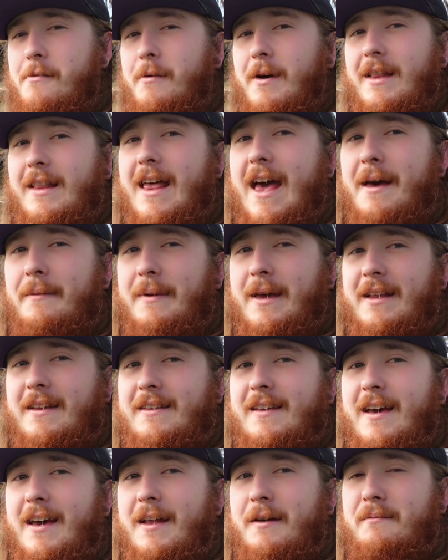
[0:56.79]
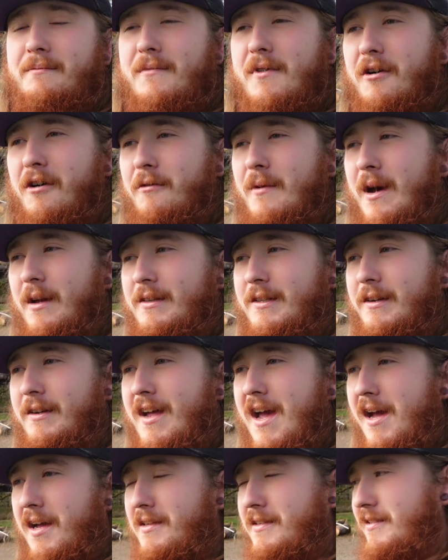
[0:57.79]
With that being said, motor mounts are
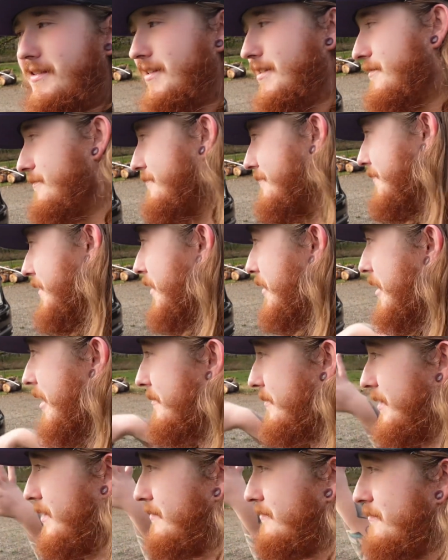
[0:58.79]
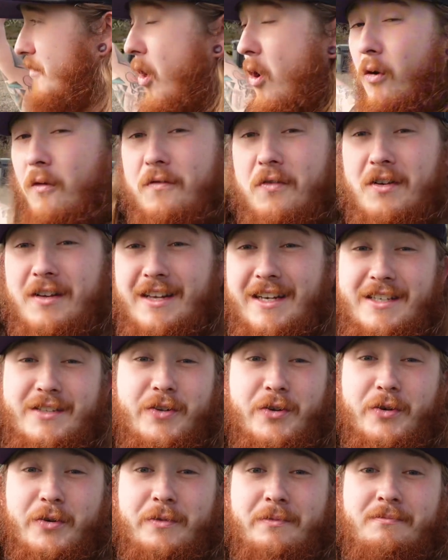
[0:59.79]
next. They're coming hopefully
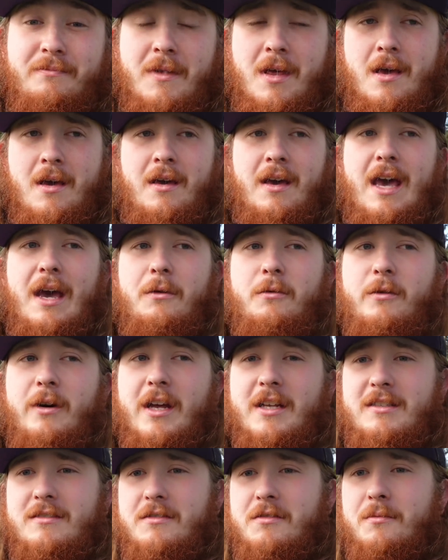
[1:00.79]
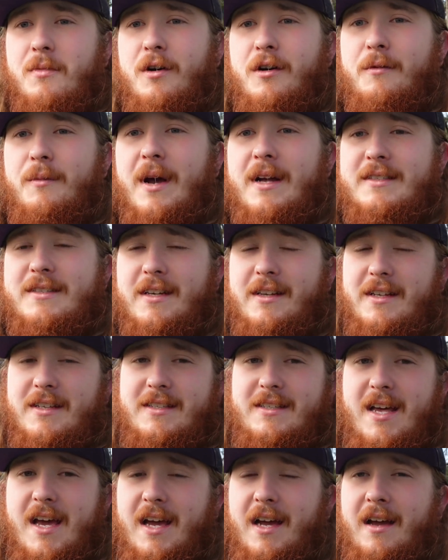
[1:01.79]
soon, and we'll get some new motor mounts on
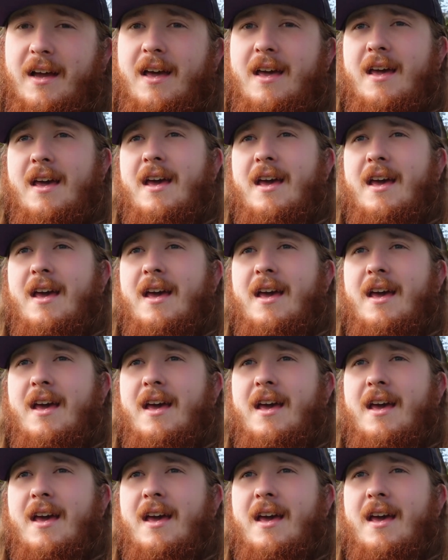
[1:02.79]
this thing.